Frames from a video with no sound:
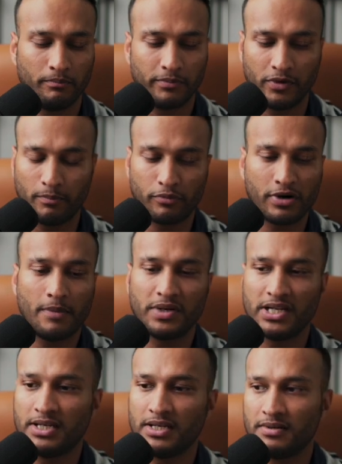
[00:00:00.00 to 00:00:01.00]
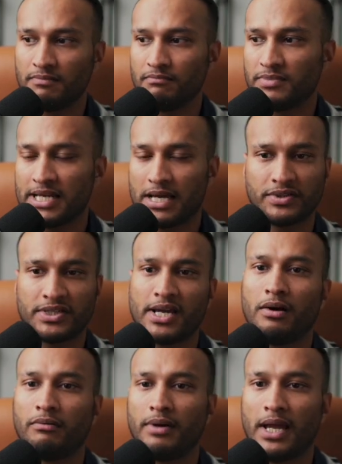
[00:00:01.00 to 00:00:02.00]
property downtown
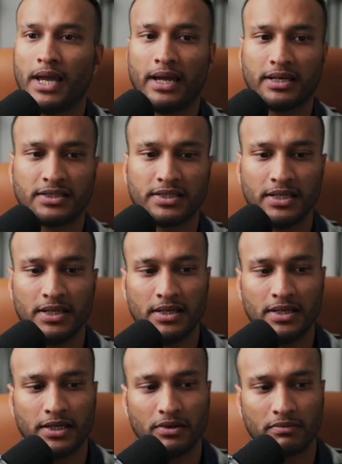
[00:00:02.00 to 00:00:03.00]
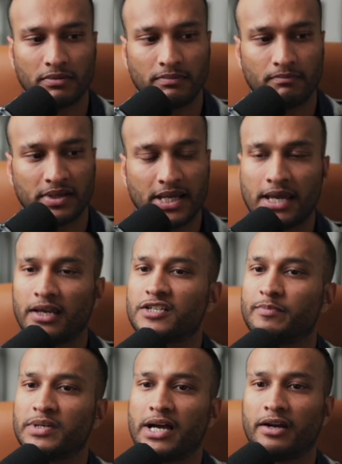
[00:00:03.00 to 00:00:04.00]
at King and
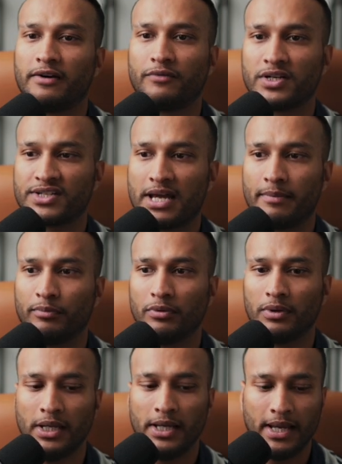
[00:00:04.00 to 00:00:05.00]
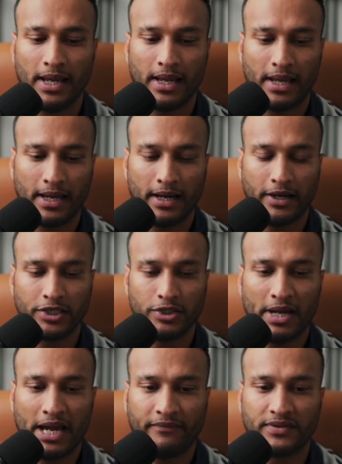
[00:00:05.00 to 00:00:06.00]
Spadina, for example. You
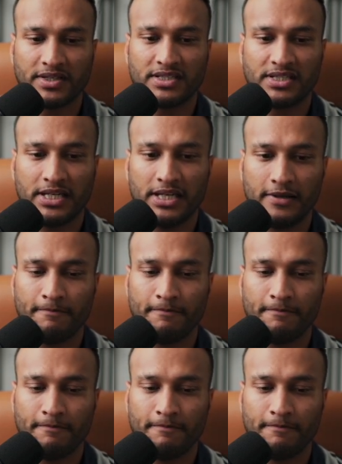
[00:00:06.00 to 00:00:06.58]
have to see